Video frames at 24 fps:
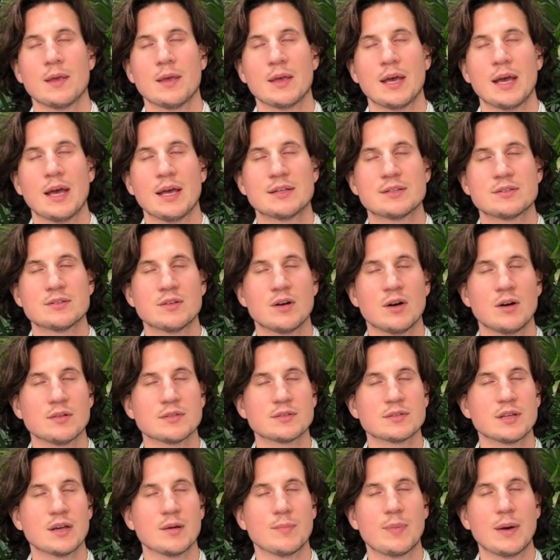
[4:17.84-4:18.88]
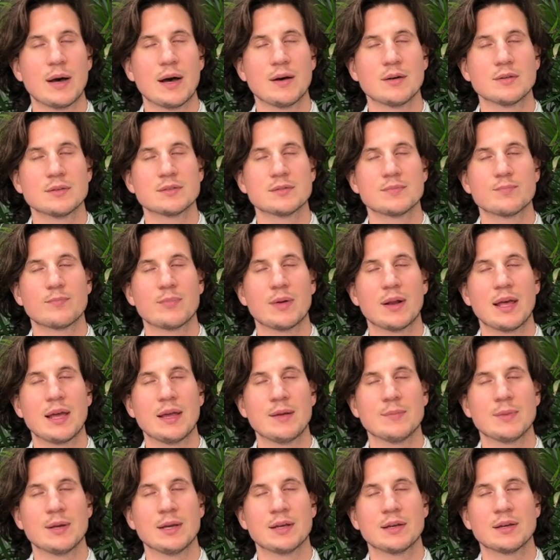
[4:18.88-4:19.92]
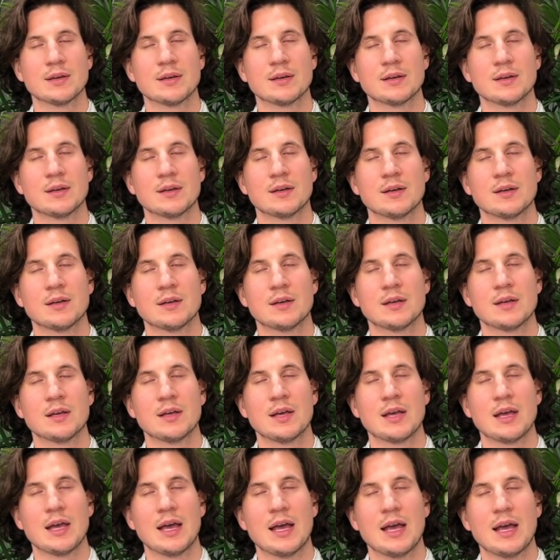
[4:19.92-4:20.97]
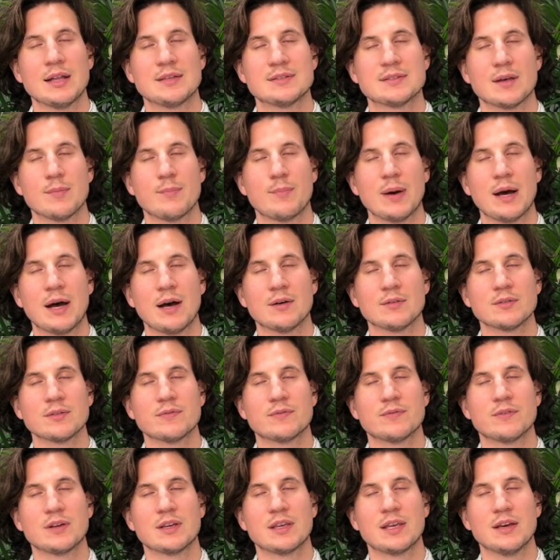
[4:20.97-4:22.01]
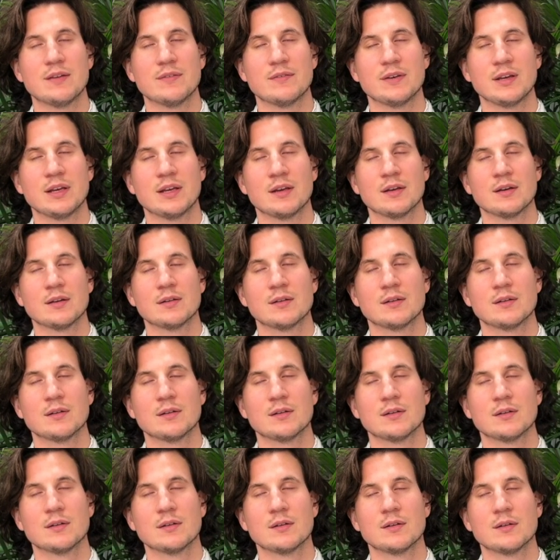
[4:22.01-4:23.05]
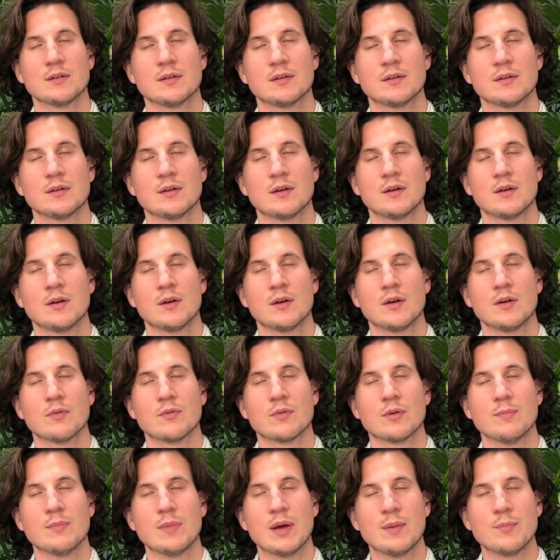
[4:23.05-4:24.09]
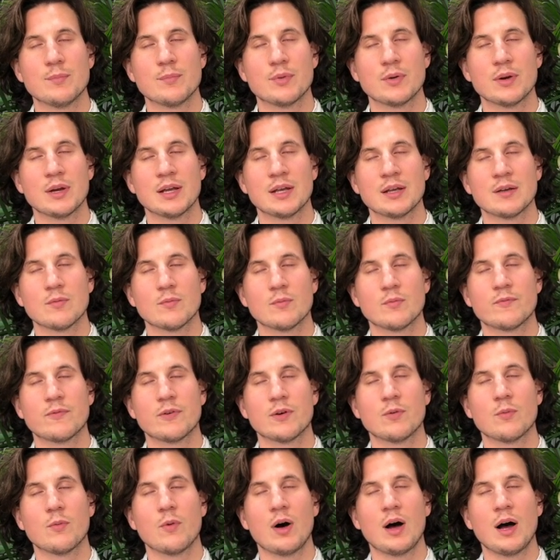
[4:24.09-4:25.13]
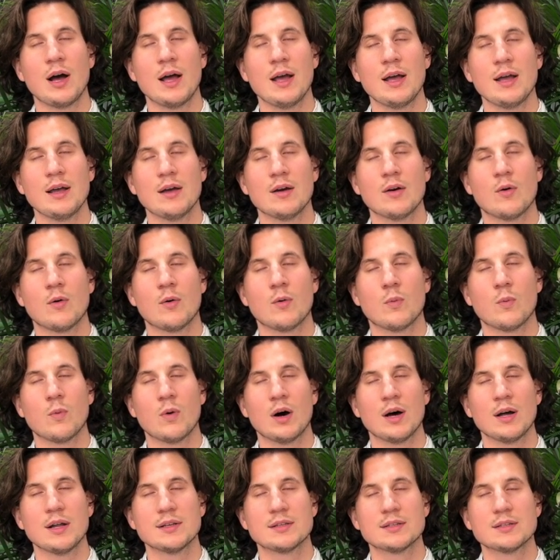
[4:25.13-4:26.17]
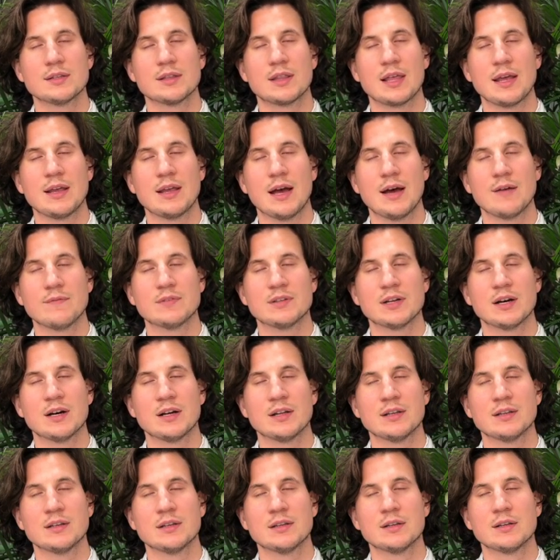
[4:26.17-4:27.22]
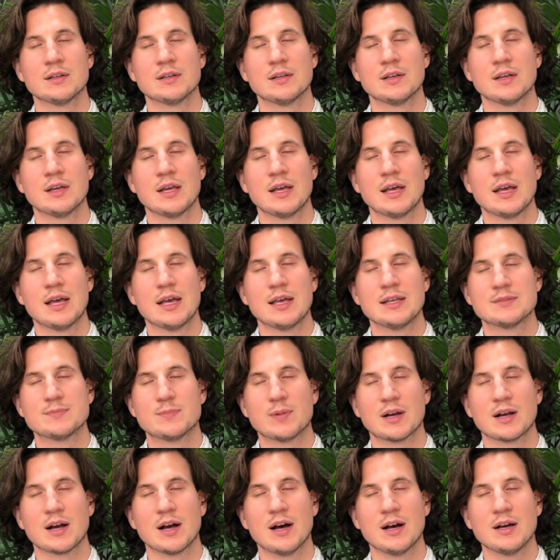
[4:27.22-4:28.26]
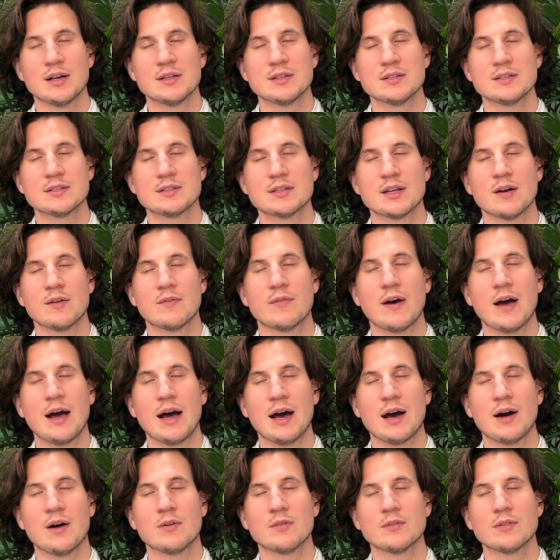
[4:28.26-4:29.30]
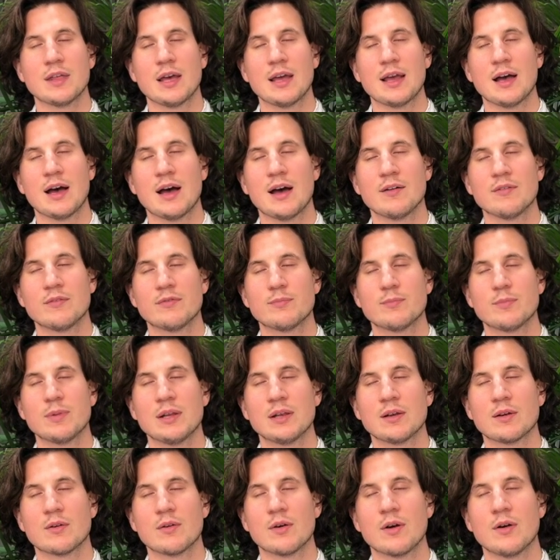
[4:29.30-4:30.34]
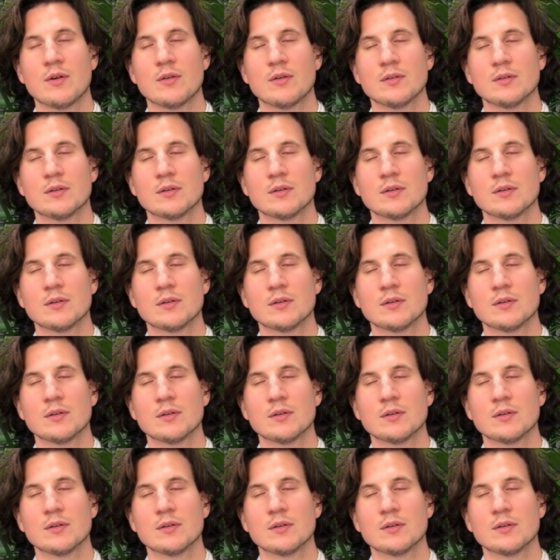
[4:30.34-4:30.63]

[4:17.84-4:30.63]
It's not about blaming, it's about forgiving. Remembering for why or what they have done is because of how they have been grown.